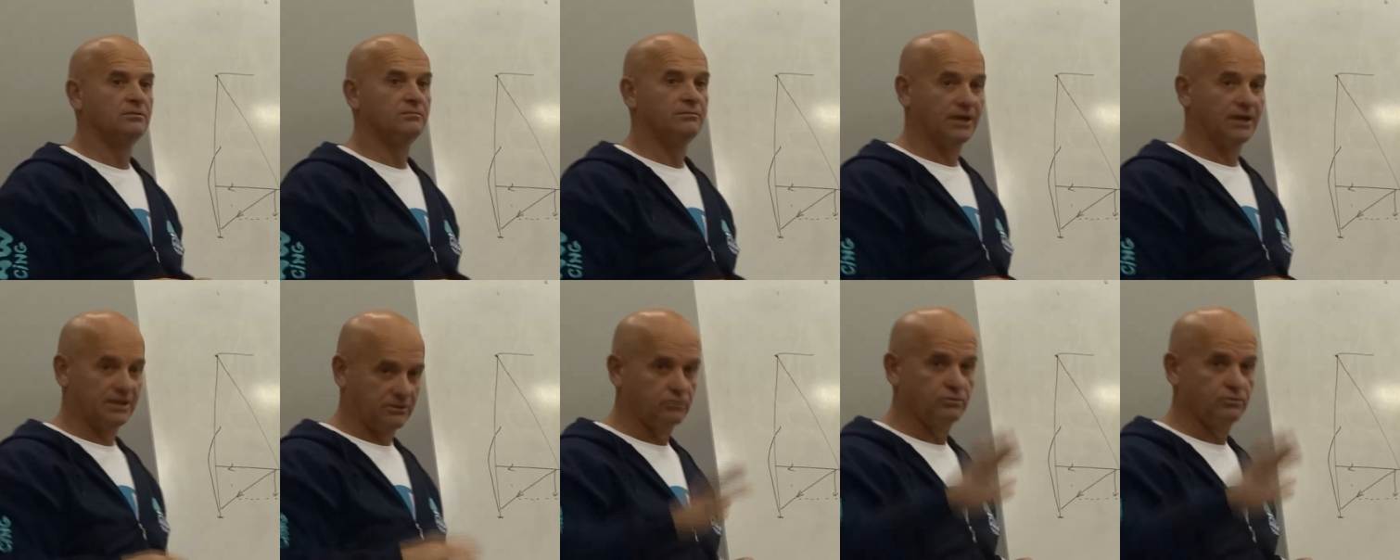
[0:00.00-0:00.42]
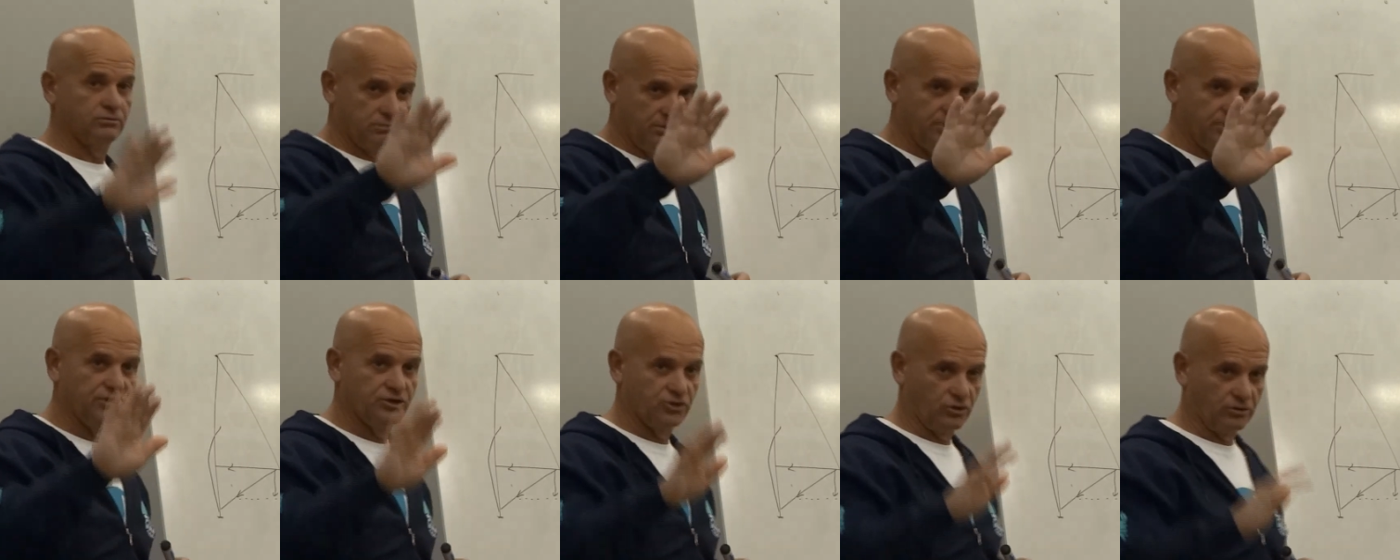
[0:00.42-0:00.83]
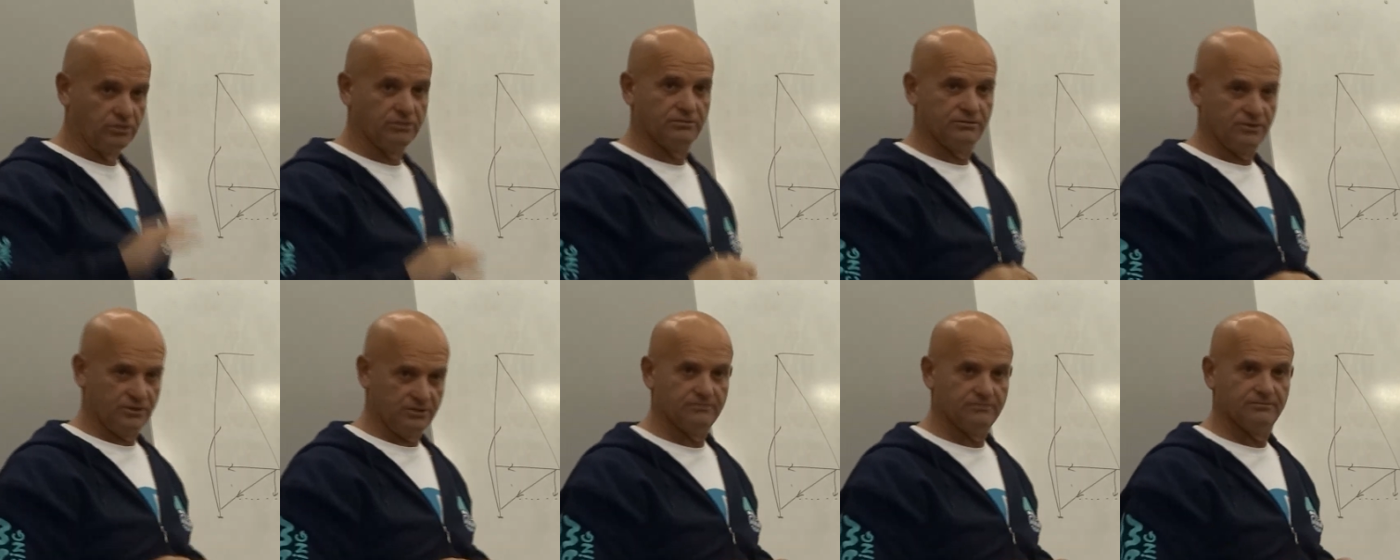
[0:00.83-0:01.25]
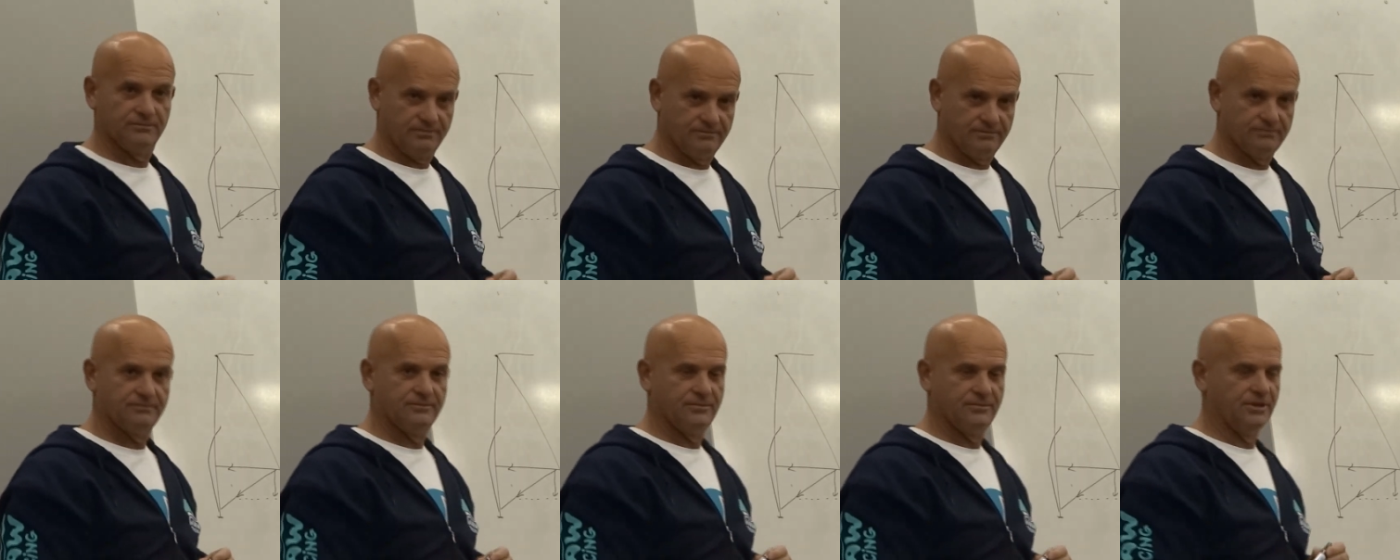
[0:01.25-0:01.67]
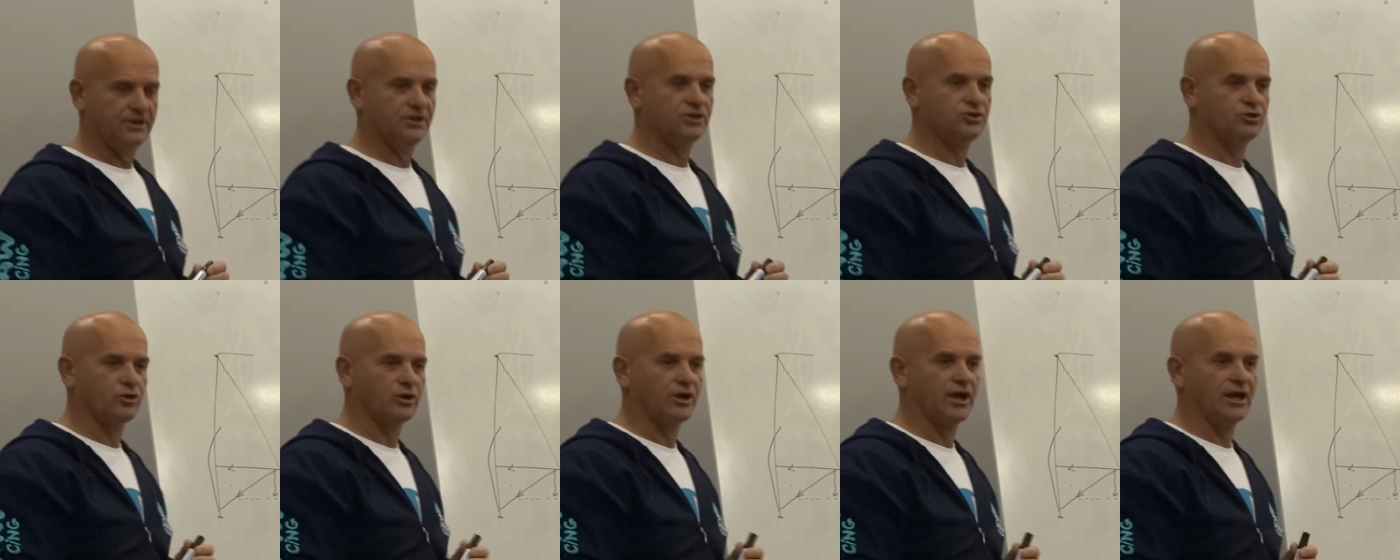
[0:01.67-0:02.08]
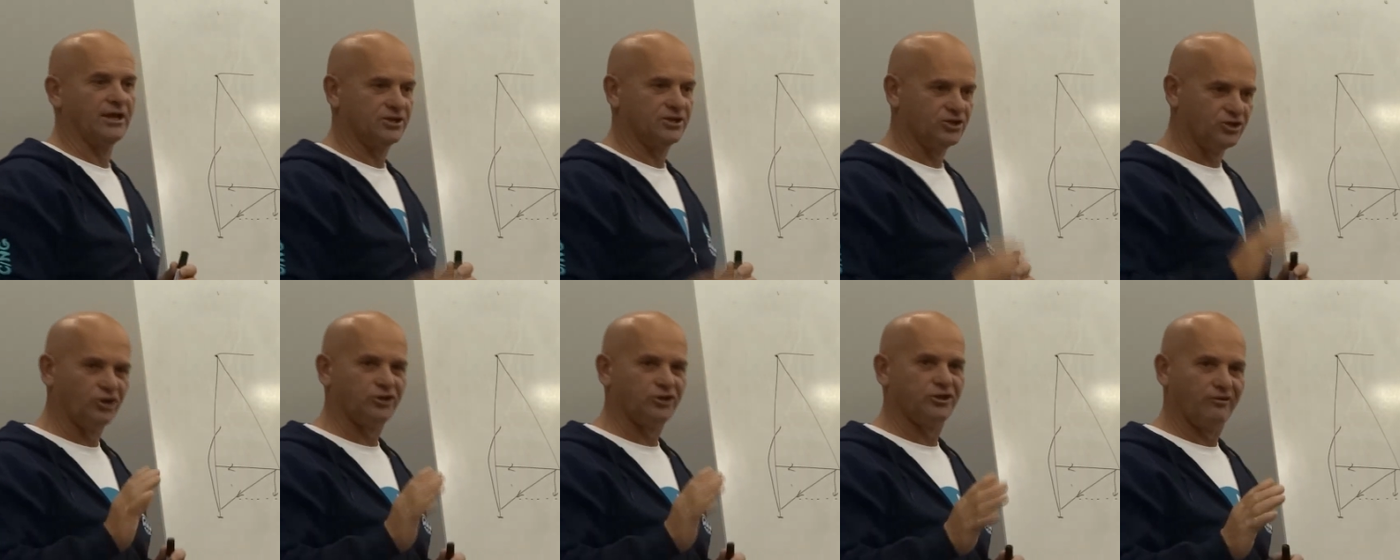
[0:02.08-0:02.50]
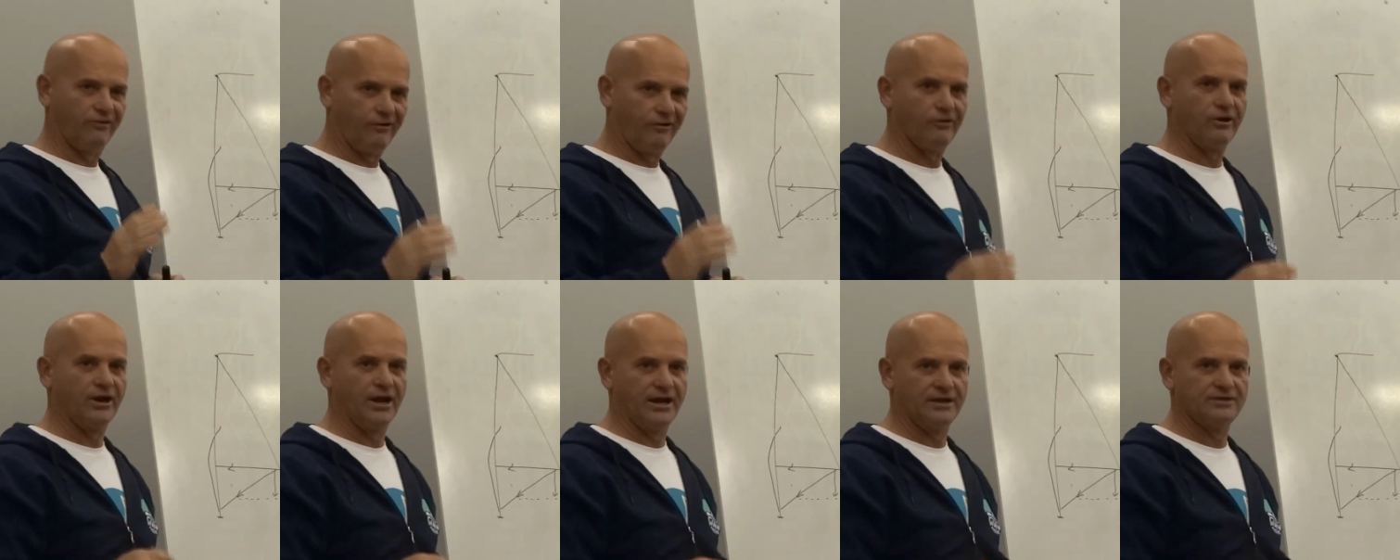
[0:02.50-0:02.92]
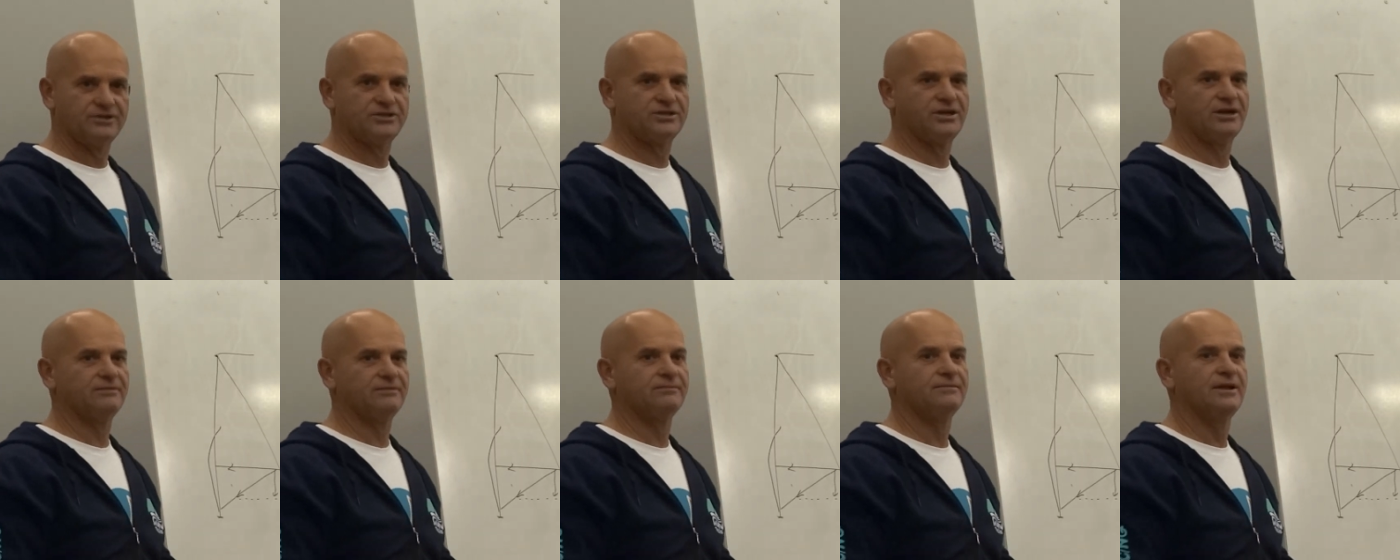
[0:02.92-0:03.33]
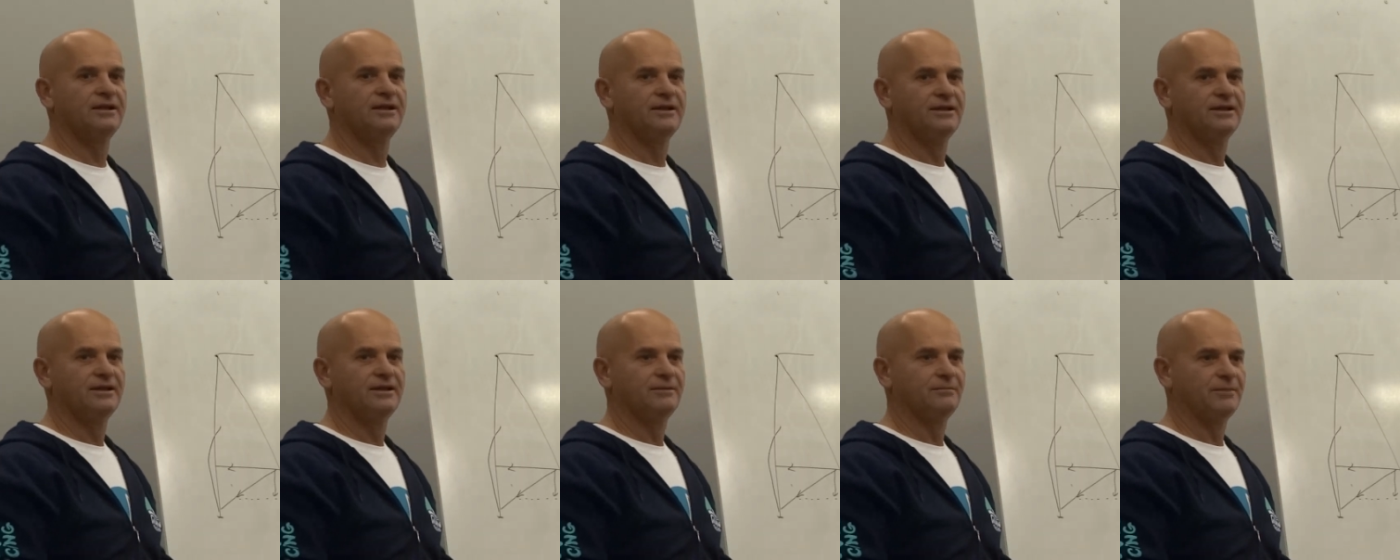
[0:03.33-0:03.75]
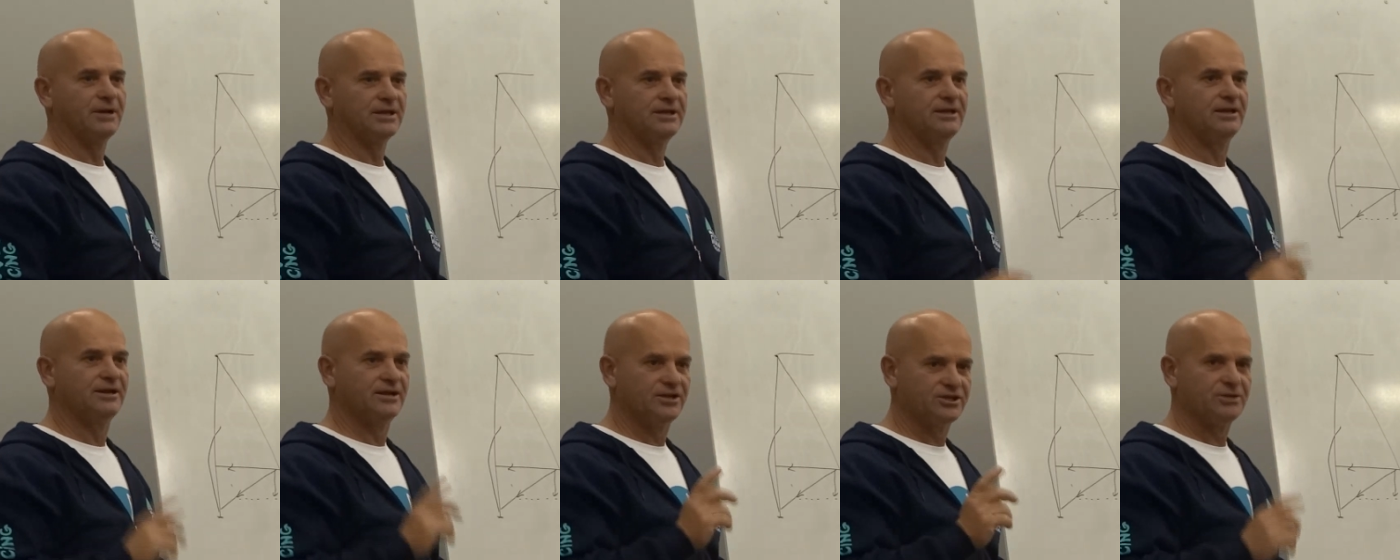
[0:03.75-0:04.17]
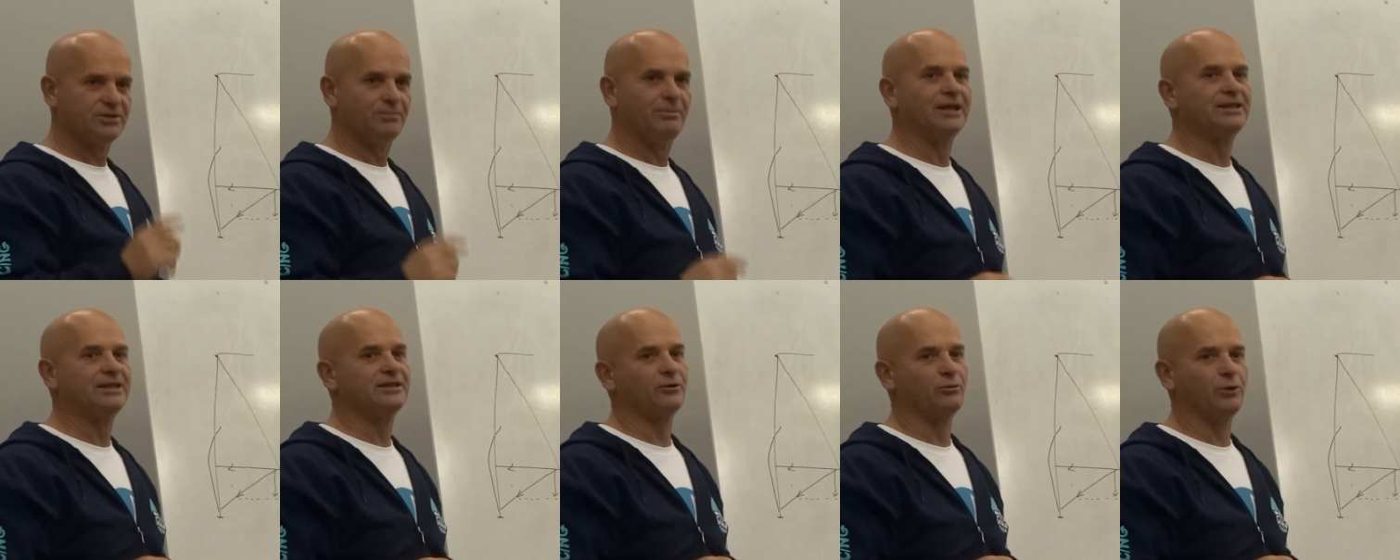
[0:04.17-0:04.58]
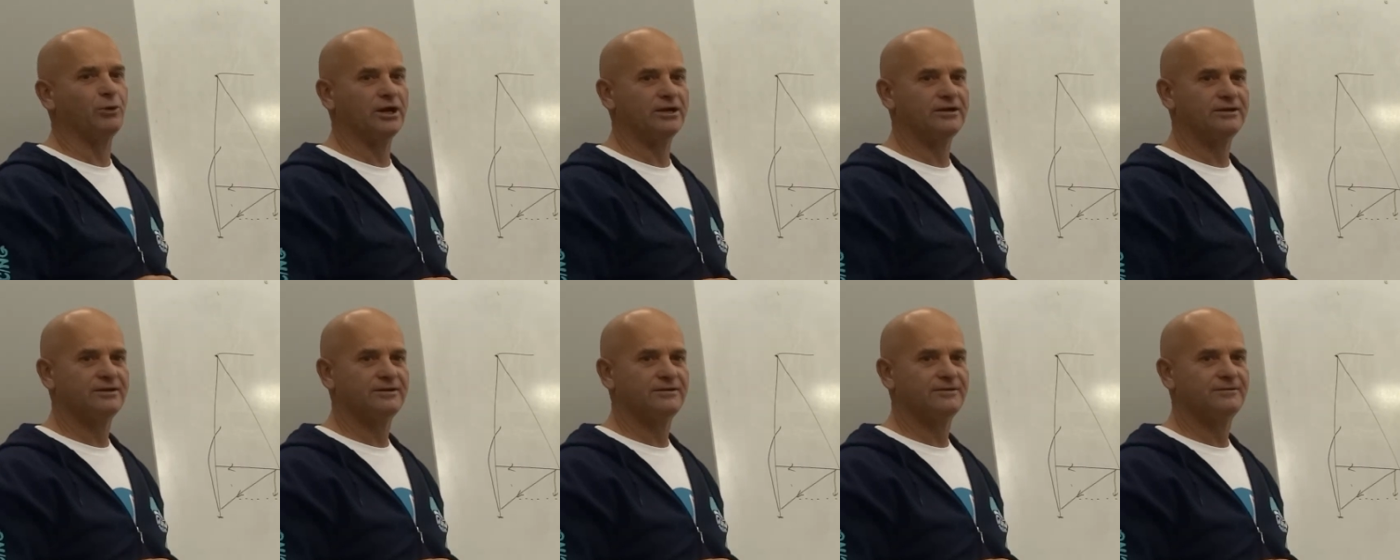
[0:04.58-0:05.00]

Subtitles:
But it's okay. It's not a wrong answer, but there is a better one.